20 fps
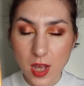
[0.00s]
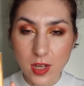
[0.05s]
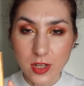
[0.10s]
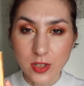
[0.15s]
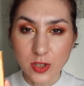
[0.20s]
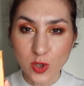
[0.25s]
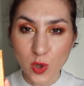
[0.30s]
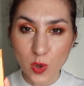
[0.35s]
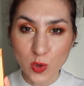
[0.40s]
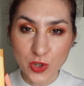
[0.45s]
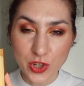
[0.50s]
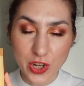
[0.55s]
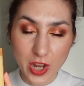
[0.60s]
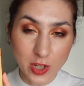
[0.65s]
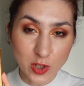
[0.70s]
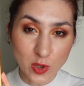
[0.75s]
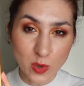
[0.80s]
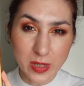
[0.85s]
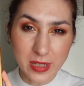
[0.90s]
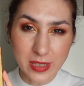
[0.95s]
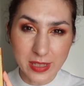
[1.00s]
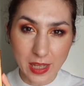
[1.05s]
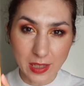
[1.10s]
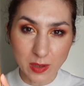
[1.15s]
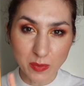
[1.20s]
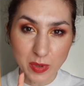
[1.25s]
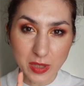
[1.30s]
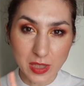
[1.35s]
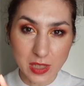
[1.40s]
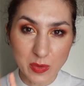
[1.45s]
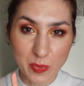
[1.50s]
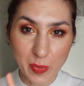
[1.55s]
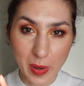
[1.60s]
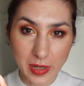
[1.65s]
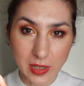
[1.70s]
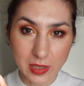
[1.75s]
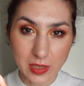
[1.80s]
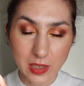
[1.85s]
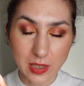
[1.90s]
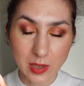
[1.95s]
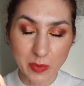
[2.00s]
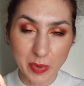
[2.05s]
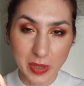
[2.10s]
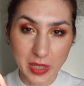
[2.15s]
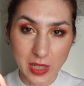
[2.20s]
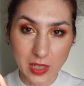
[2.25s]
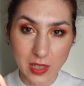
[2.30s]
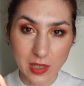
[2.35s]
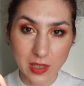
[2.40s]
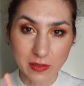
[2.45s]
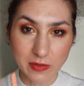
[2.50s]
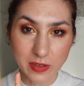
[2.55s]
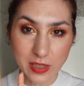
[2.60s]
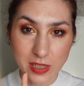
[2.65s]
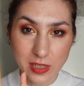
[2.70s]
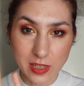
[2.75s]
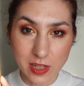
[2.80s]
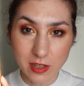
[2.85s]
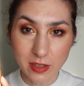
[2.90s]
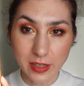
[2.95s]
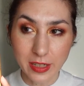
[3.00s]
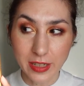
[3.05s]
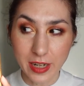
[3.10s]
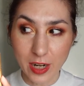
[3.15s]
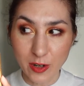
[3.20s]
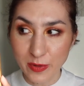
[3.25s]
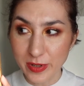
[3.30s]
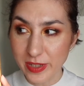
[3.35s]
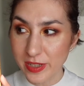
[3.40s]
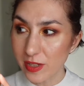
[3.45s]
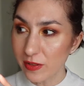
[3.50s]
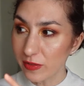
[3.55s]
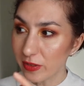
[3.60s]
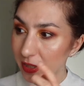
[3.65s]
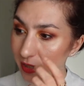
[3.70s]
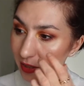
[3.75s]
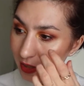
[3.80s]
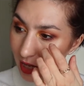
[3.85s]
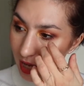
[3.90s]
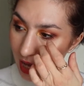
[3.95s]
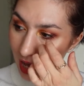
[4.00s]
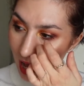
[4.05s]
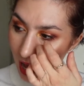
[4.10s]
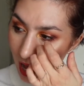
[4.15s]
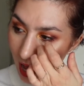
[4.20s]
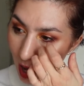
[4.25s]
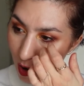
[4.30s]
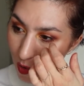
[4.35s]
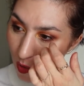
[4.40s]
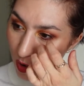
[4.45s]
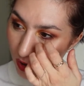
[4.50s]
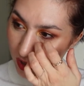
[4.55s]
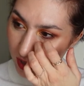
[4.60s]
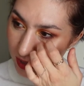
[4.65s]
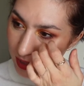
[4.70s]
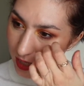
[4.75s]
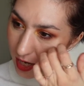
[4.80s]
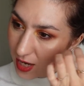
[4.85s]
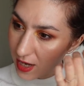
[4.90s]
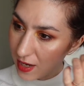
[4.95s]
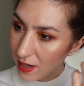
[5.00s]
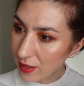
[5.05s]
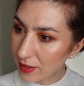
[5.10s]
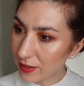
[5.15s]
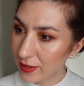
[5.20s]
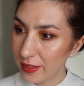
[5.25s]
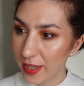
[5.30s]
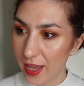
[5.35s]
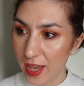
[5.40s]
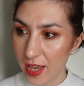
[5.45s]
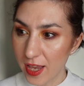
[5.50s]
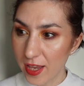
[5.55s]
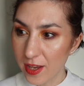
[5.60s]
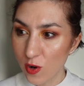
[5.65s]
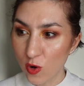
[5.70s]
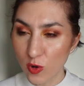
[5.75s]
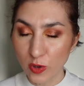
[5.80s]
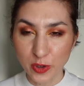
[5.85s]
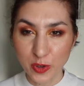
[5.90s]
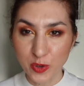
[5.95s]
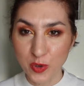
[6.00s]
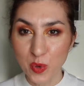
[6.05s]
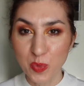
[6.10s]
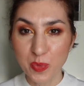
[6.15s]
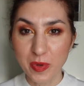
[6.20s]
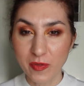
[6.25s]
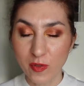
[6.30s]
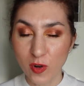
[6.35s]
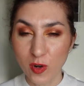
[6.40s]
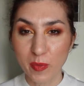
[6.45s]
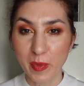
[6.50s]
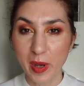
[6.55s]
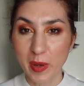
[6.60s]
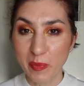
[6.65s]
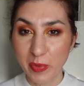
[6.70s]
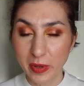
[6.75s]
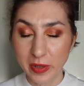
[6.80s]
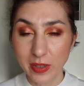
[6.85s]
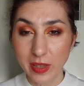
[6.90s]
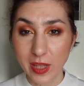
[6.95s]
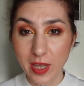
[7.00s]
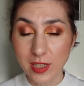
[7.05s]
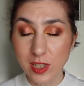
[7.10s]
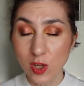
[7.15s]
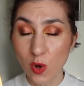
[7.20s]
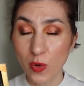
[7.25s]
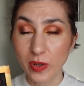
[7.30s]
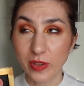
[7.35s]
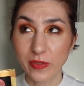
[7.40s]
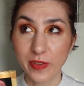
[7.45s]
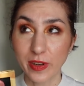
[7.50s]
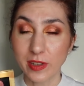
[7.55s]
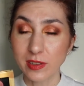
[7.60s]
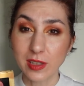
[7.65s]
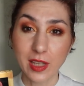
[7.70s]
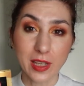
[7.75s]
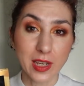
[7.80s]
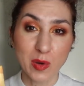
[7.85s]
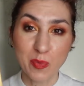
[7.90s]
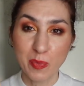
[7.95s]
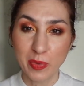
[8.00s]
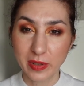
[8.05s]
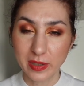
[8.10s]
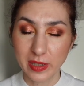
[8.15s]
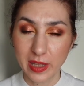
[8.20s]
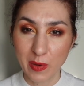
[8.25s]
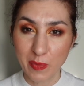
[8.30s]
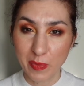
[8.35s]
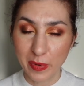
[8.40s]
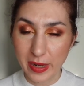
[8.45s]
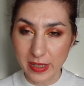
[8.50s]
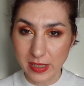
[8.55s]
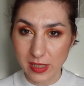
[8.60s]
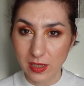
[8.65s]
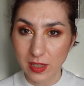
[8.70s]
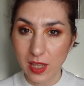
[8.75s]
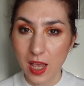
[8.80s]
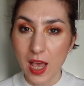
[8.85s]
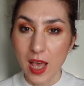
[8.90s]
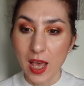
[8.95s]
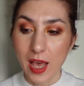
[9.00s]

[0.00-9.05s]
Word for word: So she actually sent me this palette in the beginning of this year and I received it, I want to say a day or two before my birthday, so it felt like a birthday present.